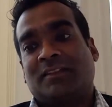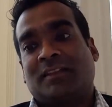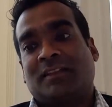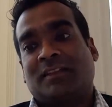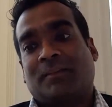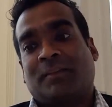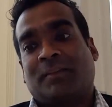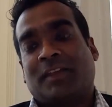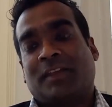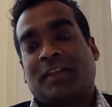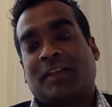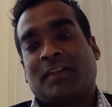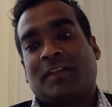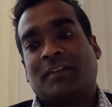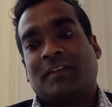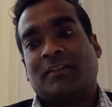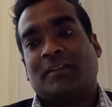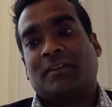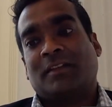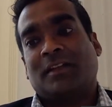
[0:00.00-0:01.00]
something
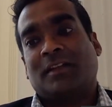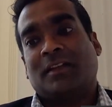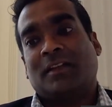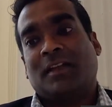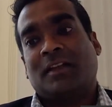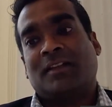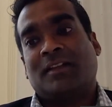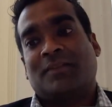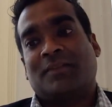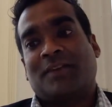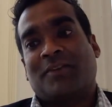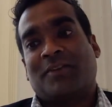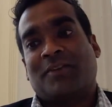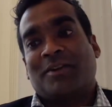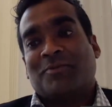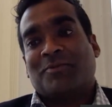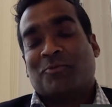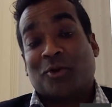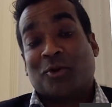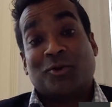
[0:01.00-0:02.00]
that it's a
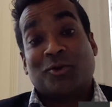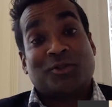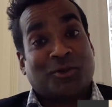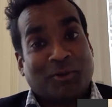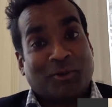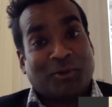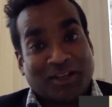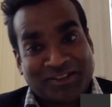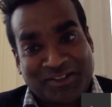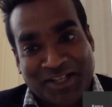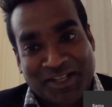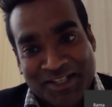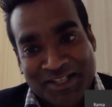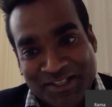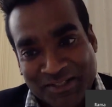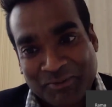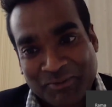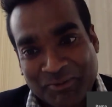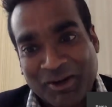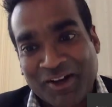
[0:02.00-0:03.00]
very rude
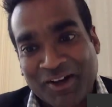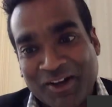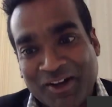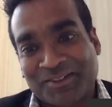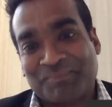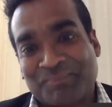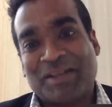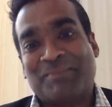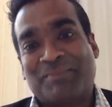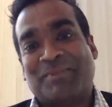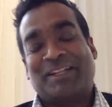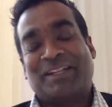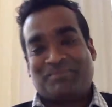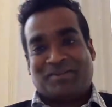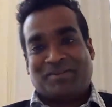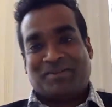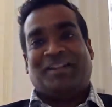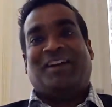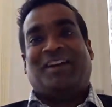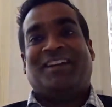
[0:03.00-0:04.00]
question to ask people
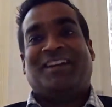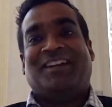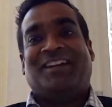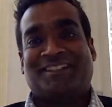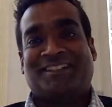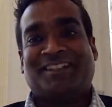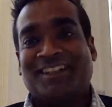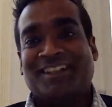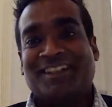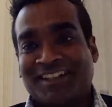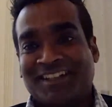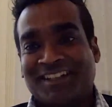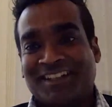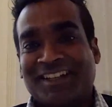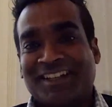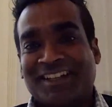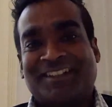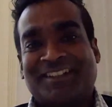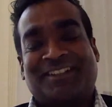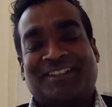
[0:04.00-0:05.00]
in polite
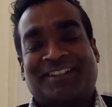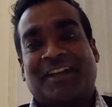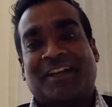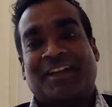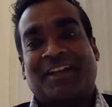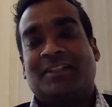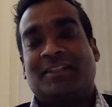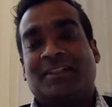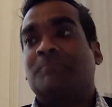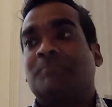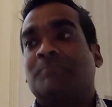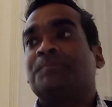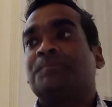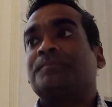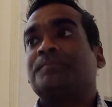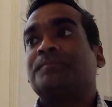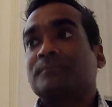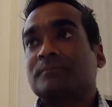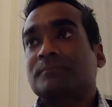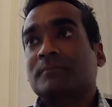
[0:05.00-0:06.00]
society.
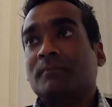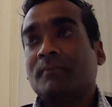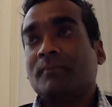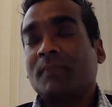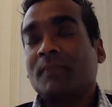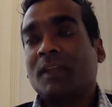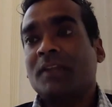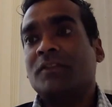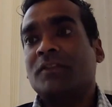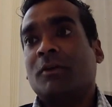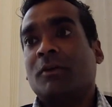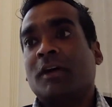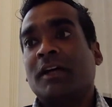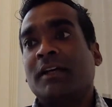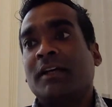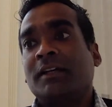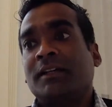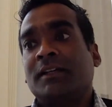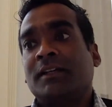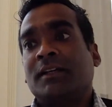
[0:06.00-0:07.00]
So
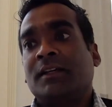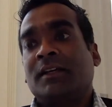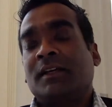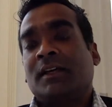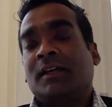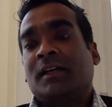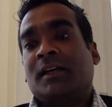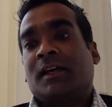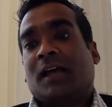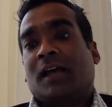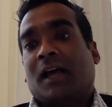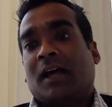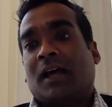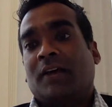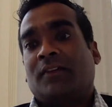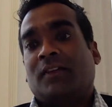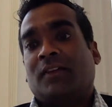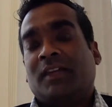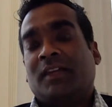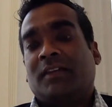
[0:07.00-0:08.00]
I
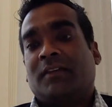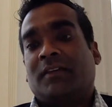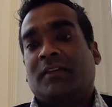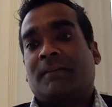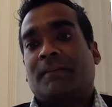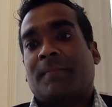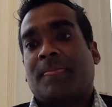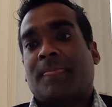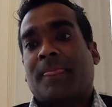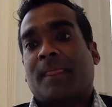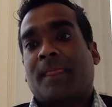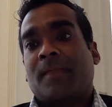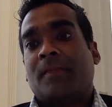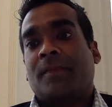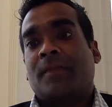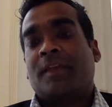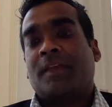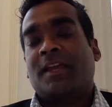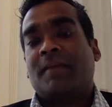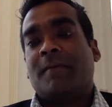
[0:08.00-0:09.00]
think
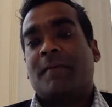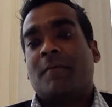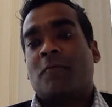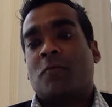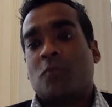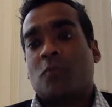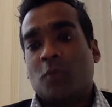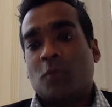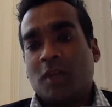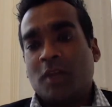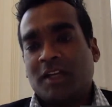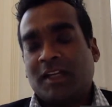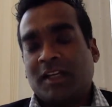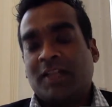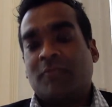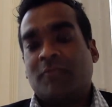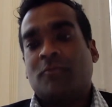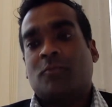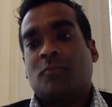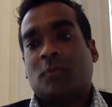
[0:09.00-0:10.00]
the
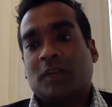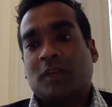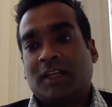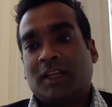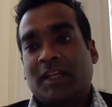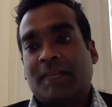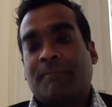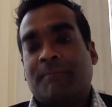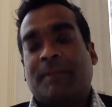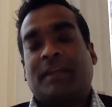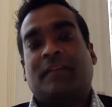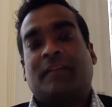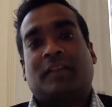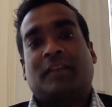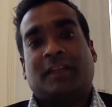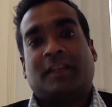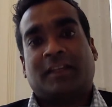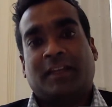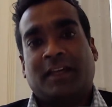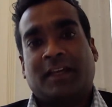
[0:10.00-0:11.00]
really, really
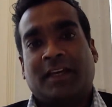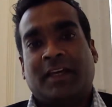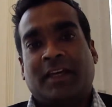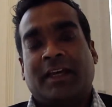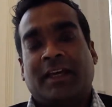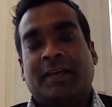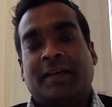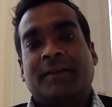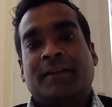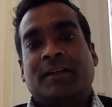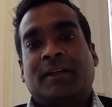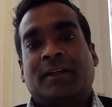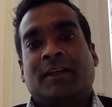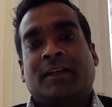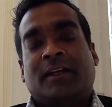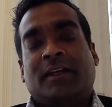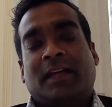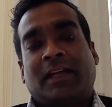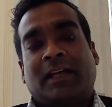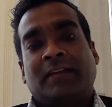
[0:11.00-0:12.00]
big thing here
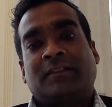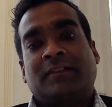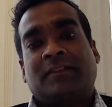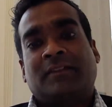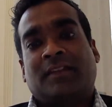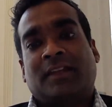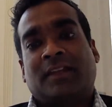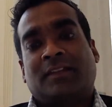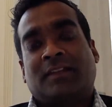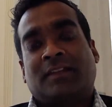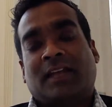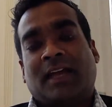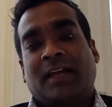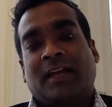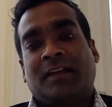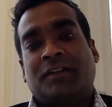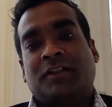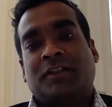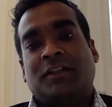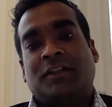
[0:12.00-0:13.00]
is
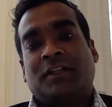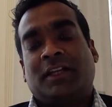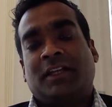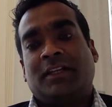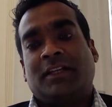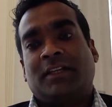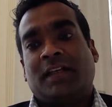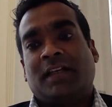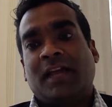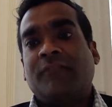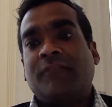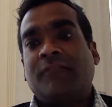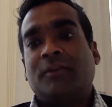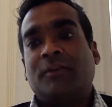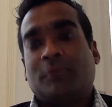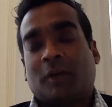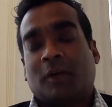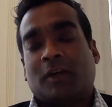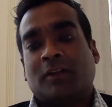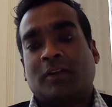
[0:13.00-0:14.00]
that actually
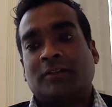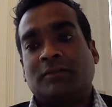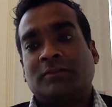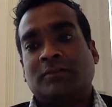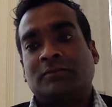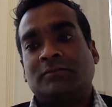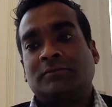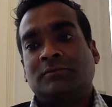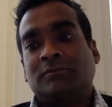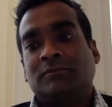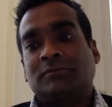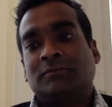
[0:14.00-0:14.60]
everyone